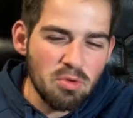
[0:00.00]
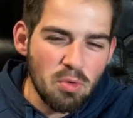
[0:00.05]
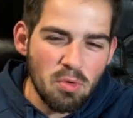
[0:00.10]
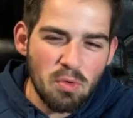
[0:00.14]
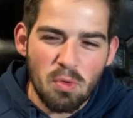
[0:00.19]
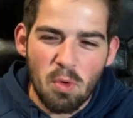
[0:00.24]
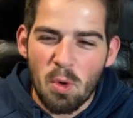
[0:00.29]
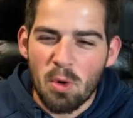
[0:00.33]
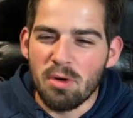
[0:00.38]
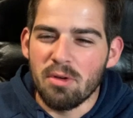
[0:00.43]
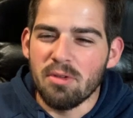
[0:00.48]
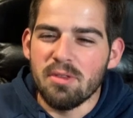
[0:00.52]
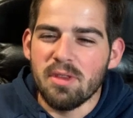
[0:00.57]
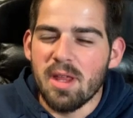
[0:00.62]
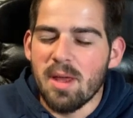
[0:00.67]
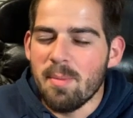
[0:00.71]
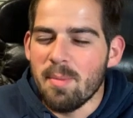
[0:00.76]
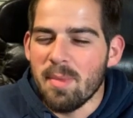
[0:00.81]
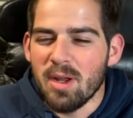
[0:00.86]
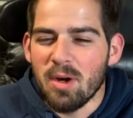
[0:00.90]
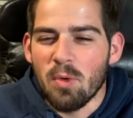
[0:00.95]
ordered
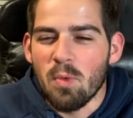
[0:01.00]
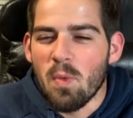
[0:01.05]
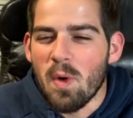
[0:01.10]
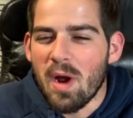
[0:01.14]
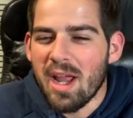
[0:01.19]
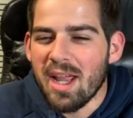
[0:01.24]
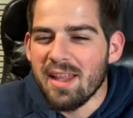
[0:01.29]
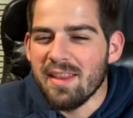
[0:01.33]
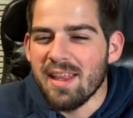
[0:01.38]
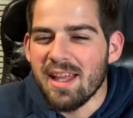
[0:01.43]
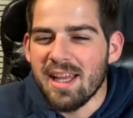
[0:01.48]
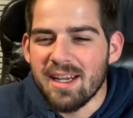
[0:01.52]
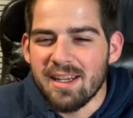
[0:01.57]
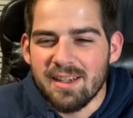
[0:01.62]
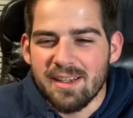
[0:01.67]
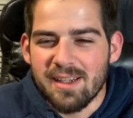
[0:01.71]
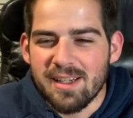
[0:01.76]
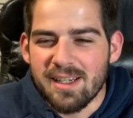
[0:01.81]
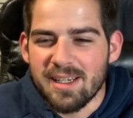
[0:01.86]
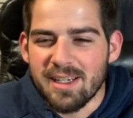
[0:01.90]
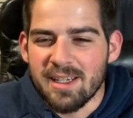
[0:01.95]
them in a way
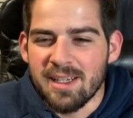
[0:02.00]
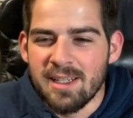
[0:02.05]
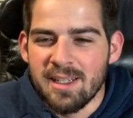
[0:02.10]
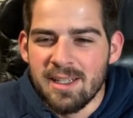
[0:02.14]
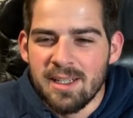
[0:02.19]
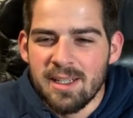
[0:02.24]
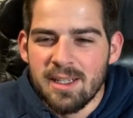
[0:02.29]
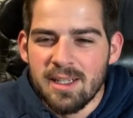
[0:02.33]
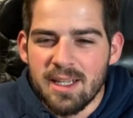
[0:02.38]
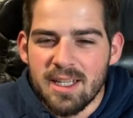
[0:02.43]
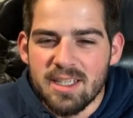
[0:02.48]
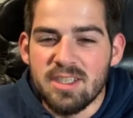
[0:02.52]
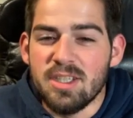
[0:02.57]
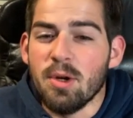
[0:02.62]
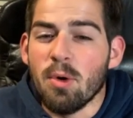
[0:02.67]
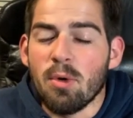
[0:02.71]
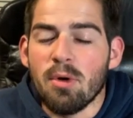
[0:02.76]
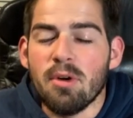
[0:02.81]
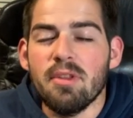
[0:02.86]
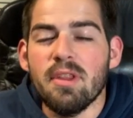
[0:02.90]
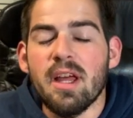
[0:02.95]
that is the
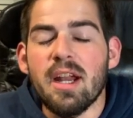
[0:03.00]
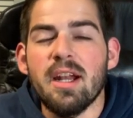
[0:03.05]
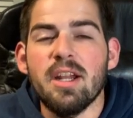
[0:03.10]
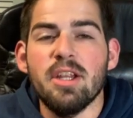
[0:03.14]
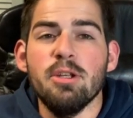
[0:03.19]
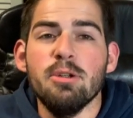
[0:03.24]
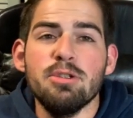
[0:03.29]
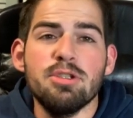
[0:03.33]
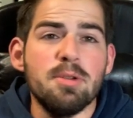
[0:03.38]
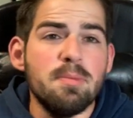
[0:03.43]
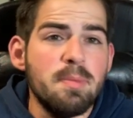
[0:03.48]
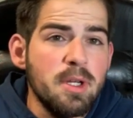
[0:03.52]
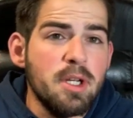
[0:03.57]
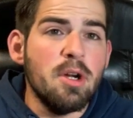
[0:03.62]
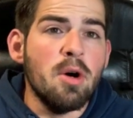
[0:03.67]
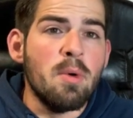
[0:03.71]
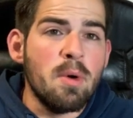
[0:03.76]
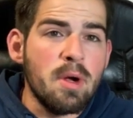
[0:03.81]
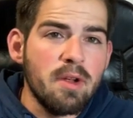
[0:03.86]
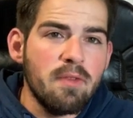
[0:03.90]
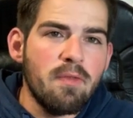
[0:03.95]
order that you should be
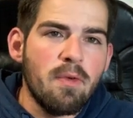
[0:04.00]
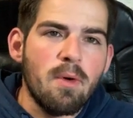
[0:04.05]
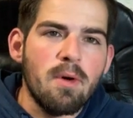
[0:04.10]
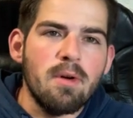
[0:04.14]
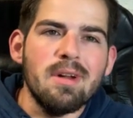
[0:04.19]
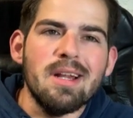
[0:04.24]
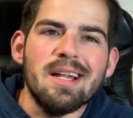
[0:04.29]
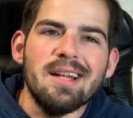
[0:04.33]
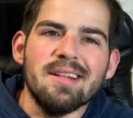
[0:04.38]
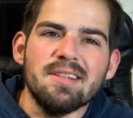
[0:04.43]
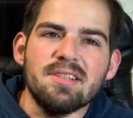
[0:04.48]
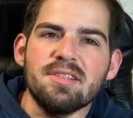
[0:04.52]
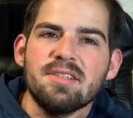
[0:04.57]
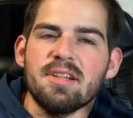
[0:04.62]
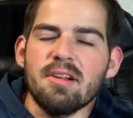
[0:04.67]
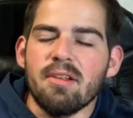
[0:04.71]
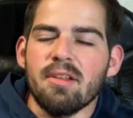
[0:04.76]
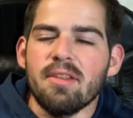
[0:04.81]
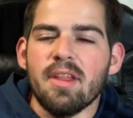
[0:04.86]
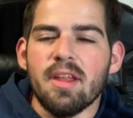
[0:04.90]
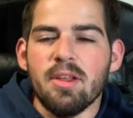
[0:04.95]
going for. Not
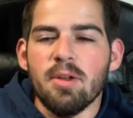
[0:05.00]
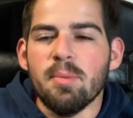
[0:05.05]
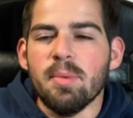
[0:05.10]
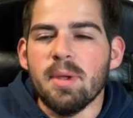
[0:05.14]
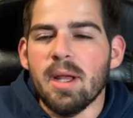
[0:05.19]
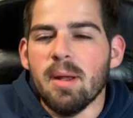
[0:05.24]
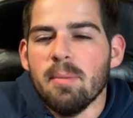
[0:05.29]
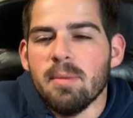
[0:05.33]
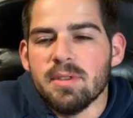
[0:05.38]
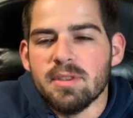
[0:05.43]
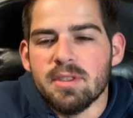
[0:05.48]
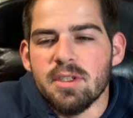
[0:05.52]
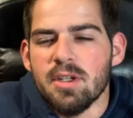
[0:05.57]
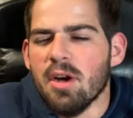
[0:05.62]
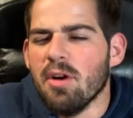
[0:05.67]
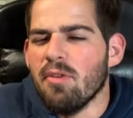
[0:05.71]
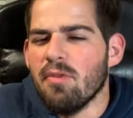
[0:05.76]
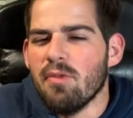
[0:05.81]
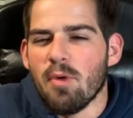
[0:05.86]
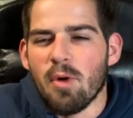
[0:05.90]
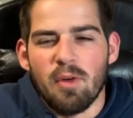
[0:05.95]
necessarily that you'll be able to
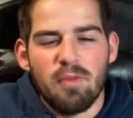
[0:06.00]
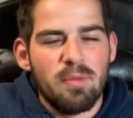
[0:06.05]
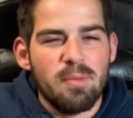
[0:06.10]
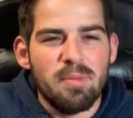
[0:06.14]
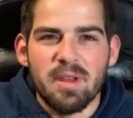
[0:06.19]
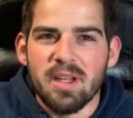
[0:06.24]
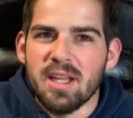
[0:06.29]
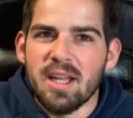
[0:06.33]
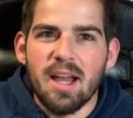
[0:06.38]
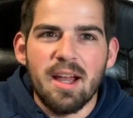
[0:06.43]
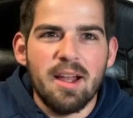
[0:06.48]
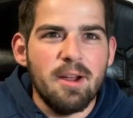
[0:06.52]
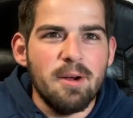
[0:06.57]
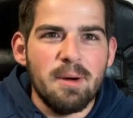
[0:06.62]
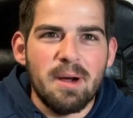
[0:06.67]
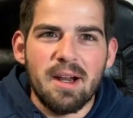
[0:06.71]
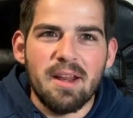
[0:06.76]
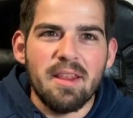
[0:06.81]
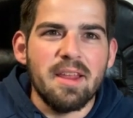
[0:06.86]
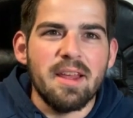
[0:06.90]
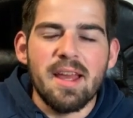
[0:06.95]
go for from the get-go
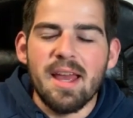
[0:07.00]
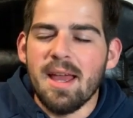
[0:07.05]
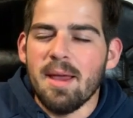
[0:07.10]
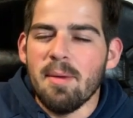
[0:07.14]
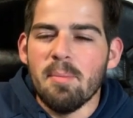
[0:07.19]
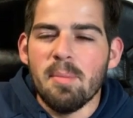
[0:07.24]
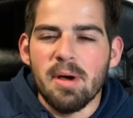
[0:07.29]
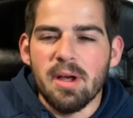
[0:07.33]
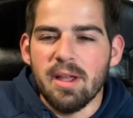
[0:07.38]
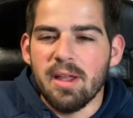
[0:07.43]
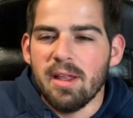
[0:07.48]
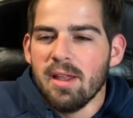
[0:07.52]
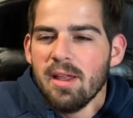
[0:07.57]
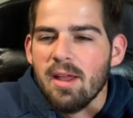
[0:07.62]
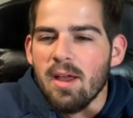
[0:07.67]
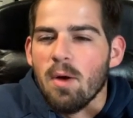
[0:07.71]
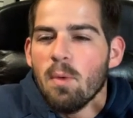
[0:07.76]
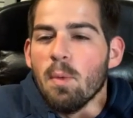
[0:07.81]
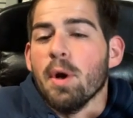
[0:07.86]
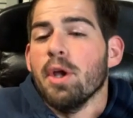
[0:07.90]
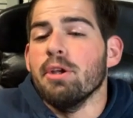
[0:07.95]
out of the game, but
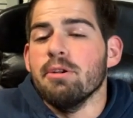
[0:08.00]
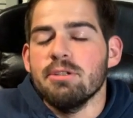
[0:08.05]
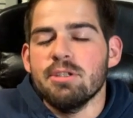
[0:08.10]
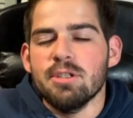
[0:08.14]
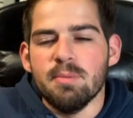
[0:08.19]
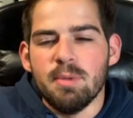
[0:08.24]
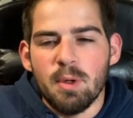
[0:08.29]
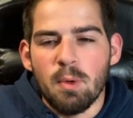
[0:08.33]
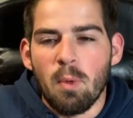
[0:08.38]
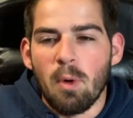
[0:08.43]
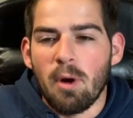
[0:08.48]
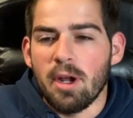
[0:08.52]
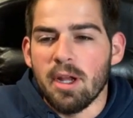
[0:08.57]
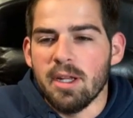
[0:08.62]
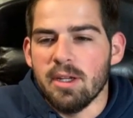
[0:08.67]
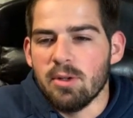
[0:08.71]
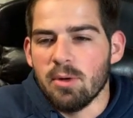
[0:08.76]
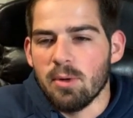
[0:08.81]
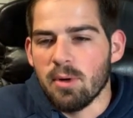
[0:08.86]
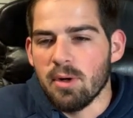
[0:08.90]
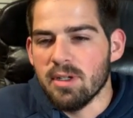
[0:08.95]
what you should be
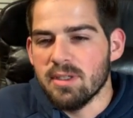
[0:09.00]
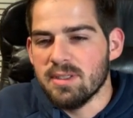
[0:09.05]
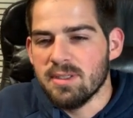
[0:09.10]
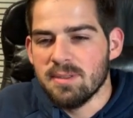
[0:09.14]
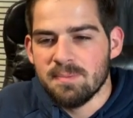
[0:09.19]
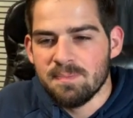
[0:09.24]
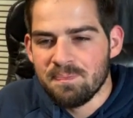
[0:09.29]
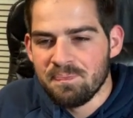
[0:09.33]
working towards.